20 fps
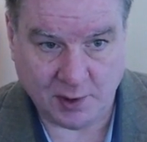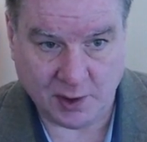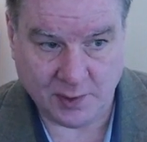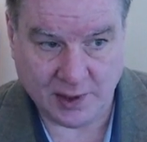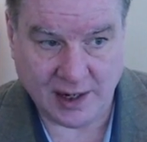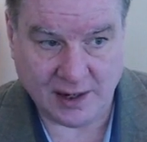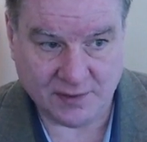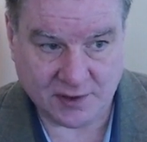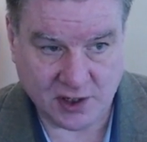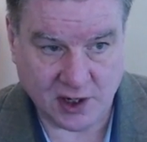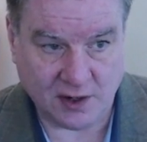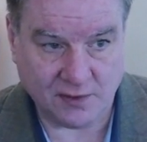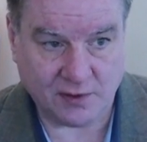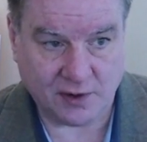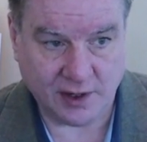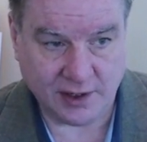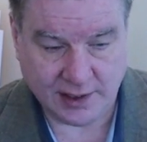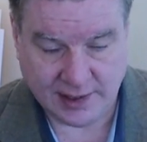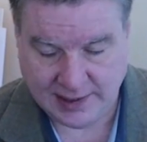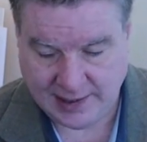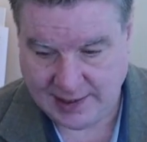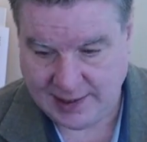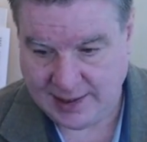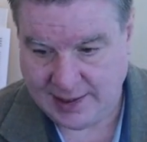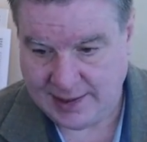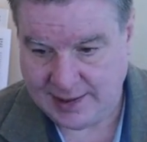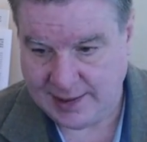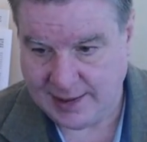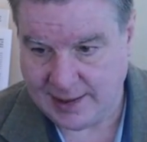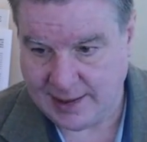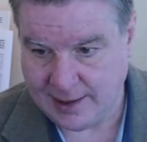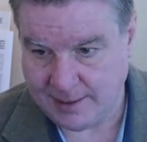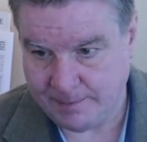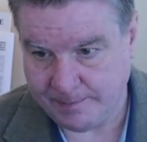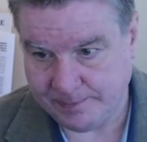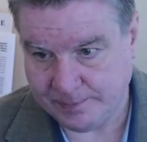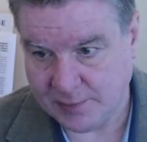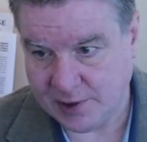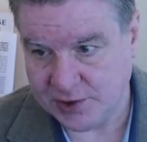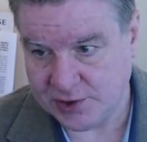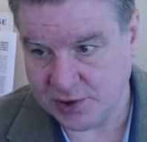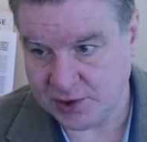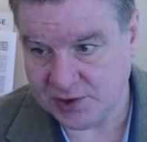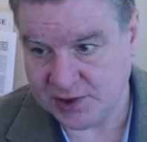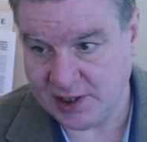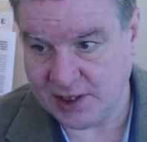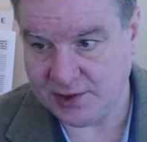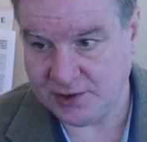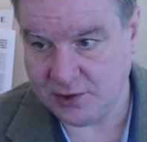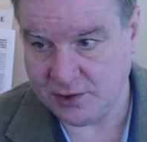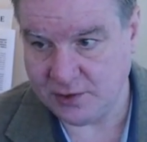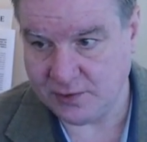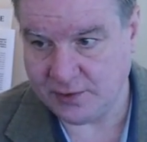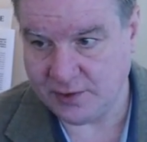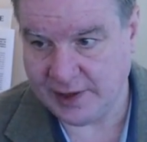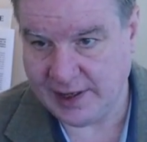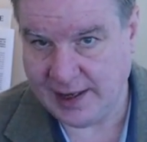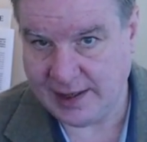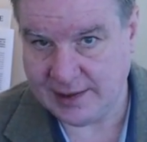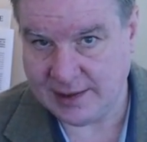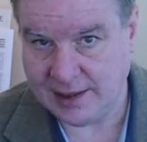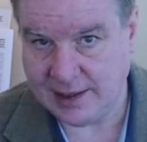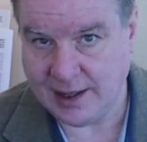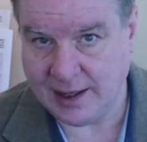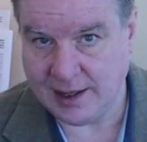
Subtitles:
but we have to cover it. So stay tuned for that.